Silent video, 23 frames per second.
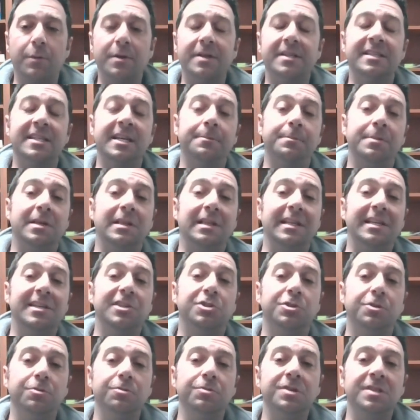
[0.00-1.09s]
we typically
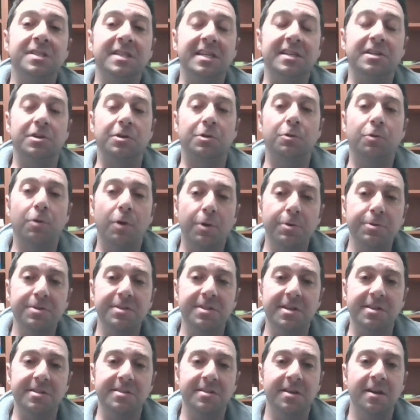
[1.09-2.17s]
do see
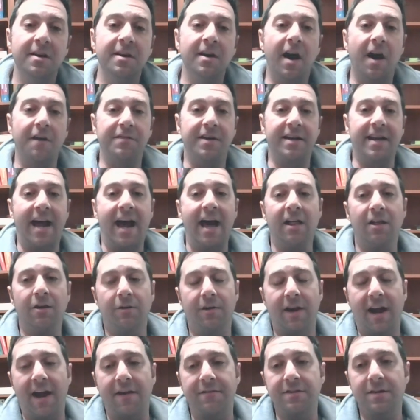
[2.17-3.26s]
necrosis of that
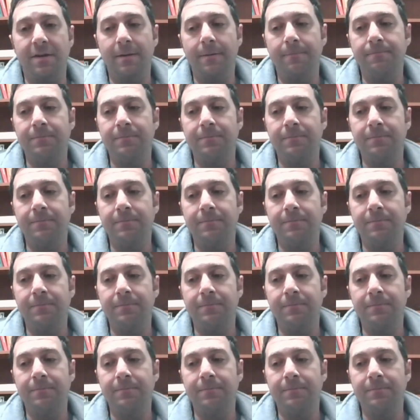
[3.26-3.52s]
allograft.